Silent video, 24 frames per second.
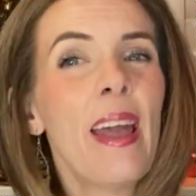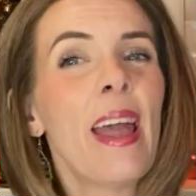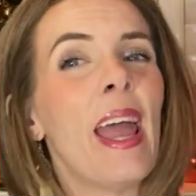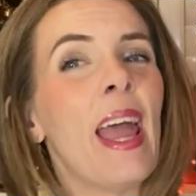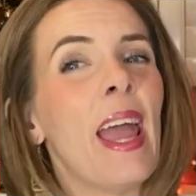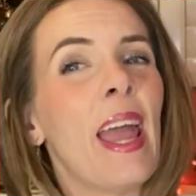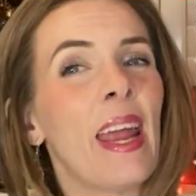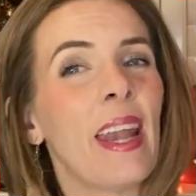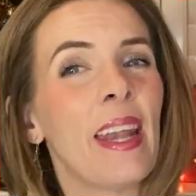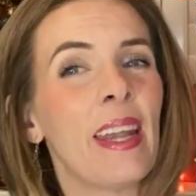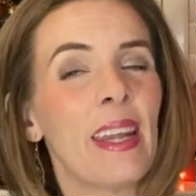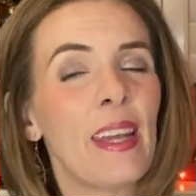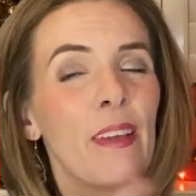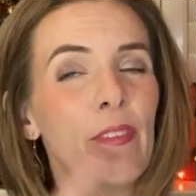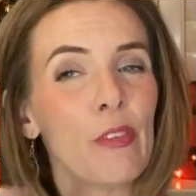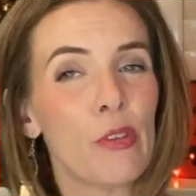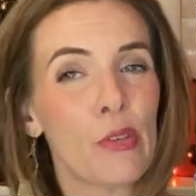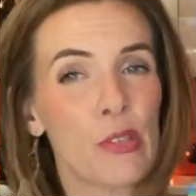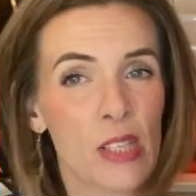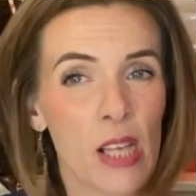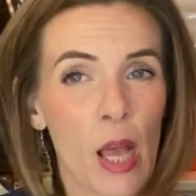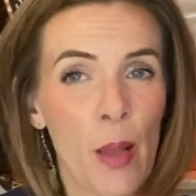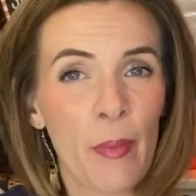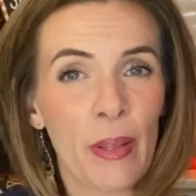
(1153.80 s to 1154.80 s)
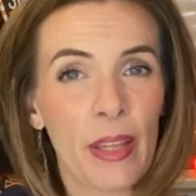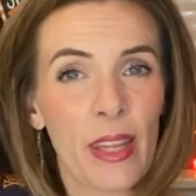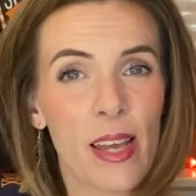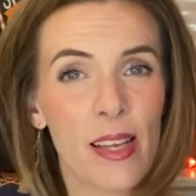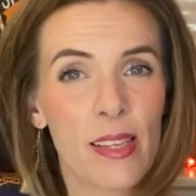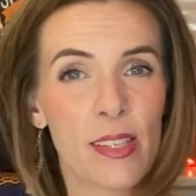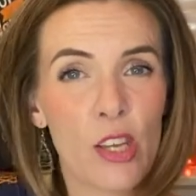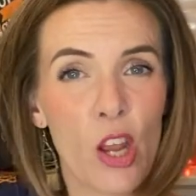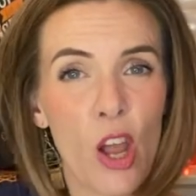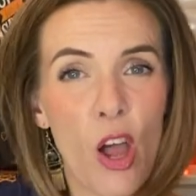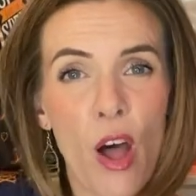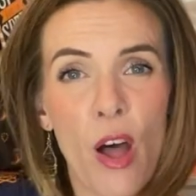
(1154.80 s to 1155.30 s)
And if you saw my
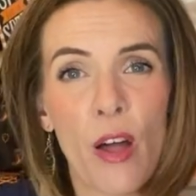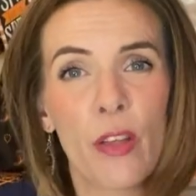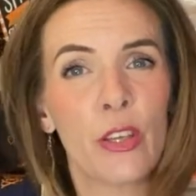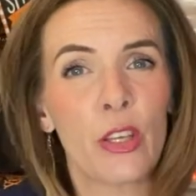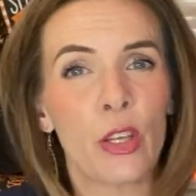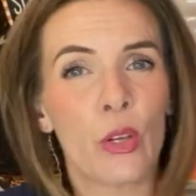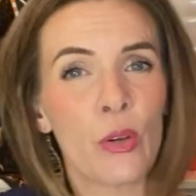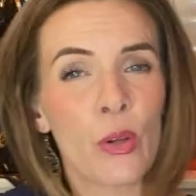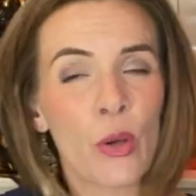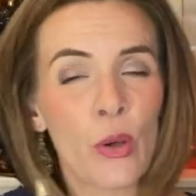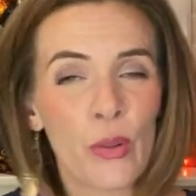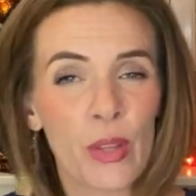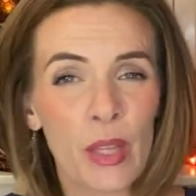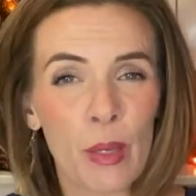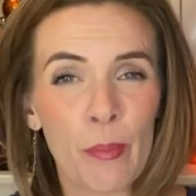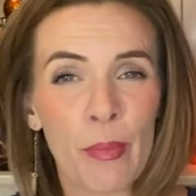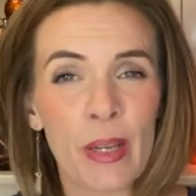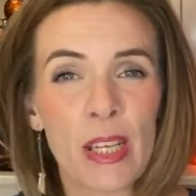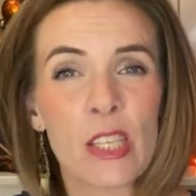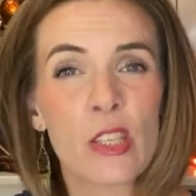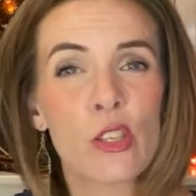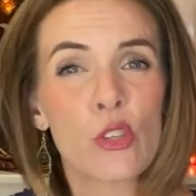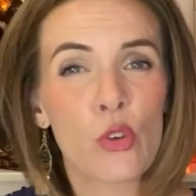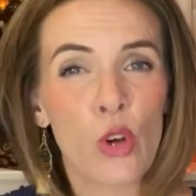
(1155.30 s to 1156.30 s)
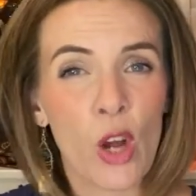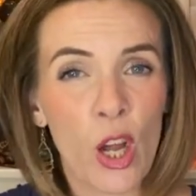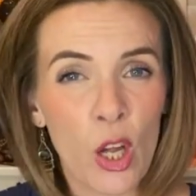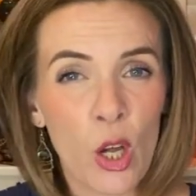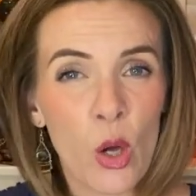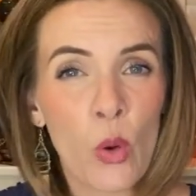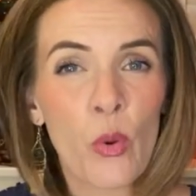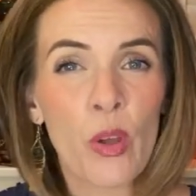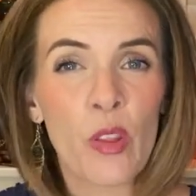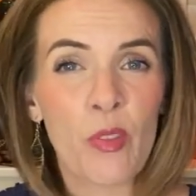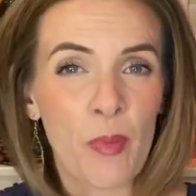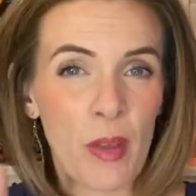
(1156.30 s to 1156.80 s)
last haul, you know that my
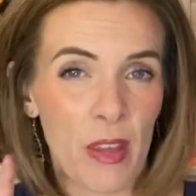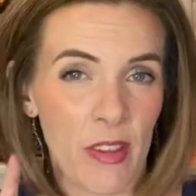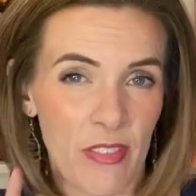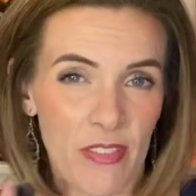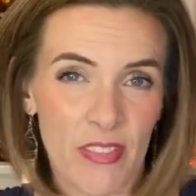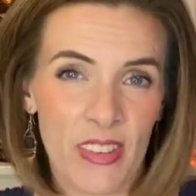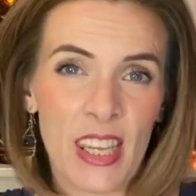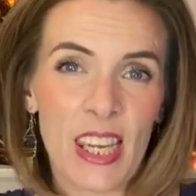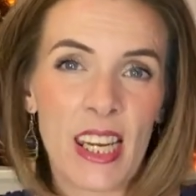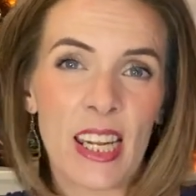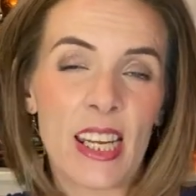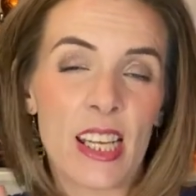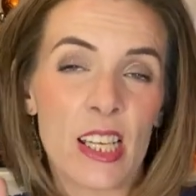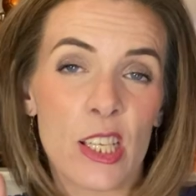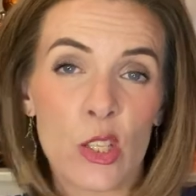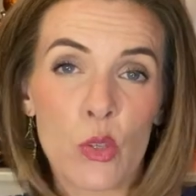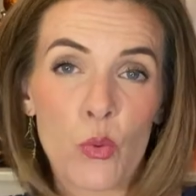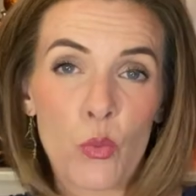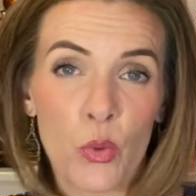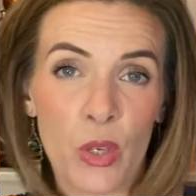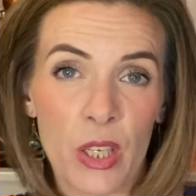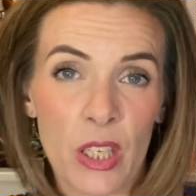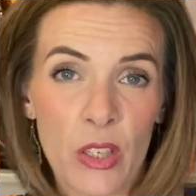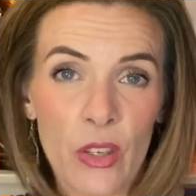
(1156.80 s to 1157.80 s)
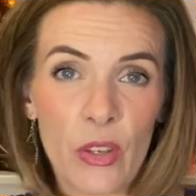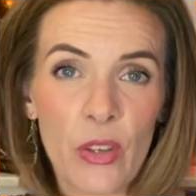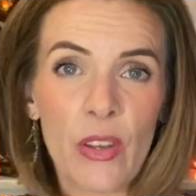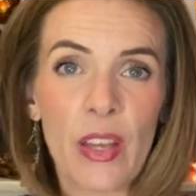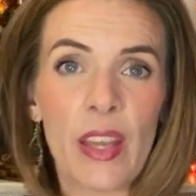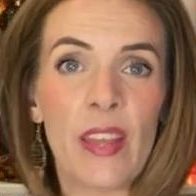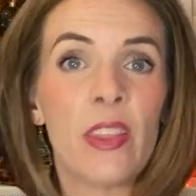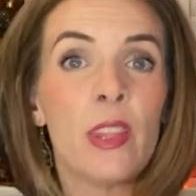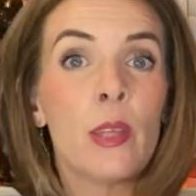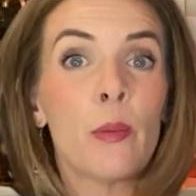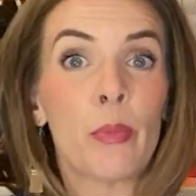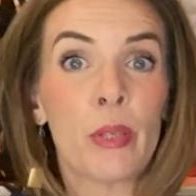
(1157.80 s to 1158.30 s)
struggle with my feet is real
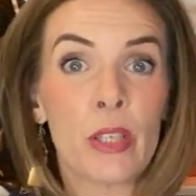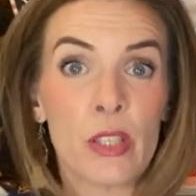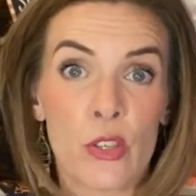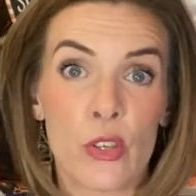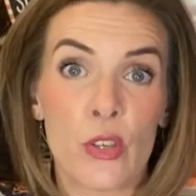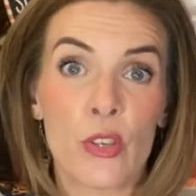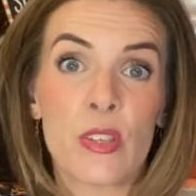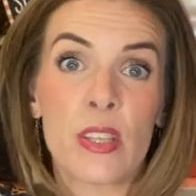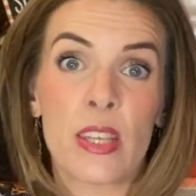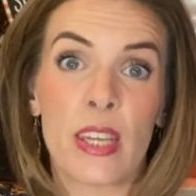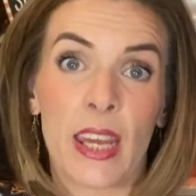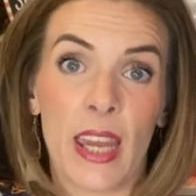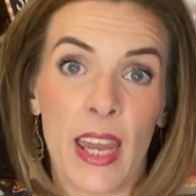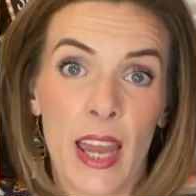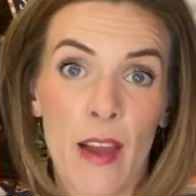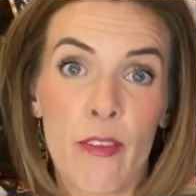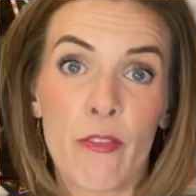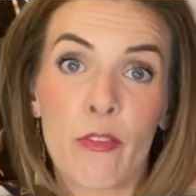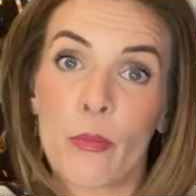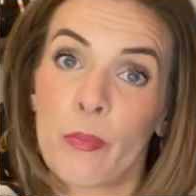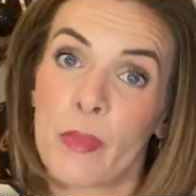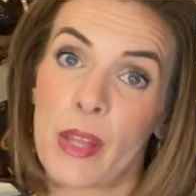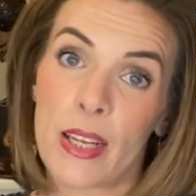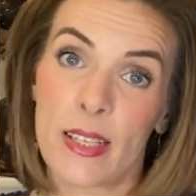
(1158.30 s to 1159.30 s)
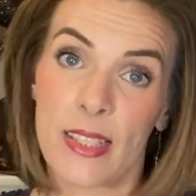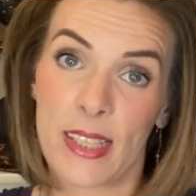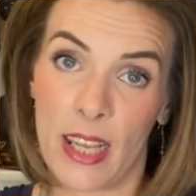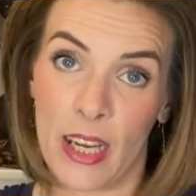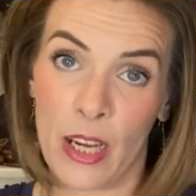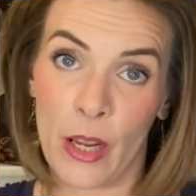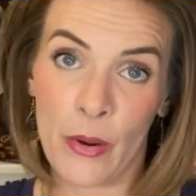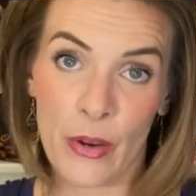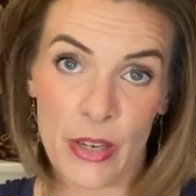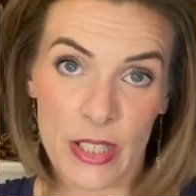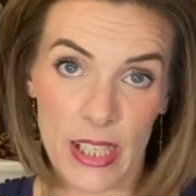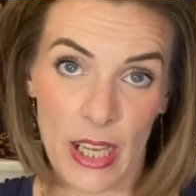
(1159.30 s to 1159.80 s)
and the blisters that I have from that
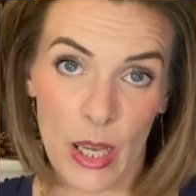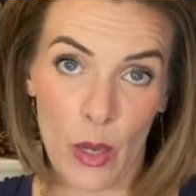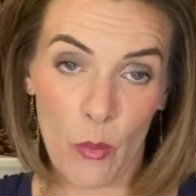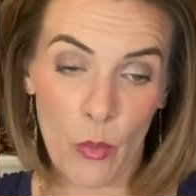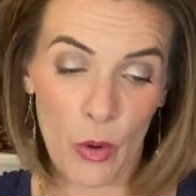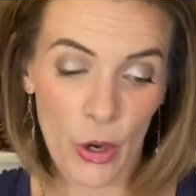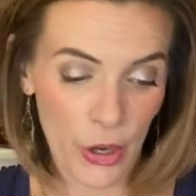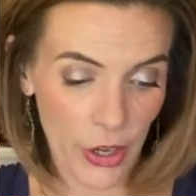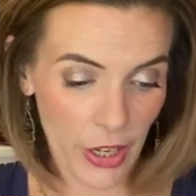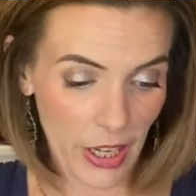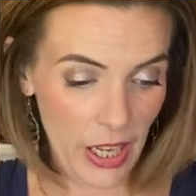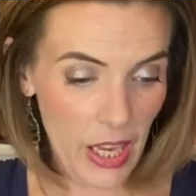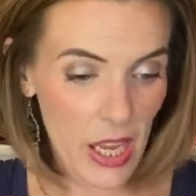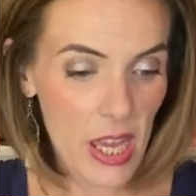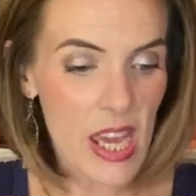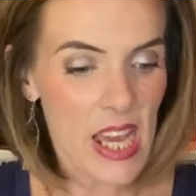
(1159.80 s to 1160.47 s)
10-hour day at work.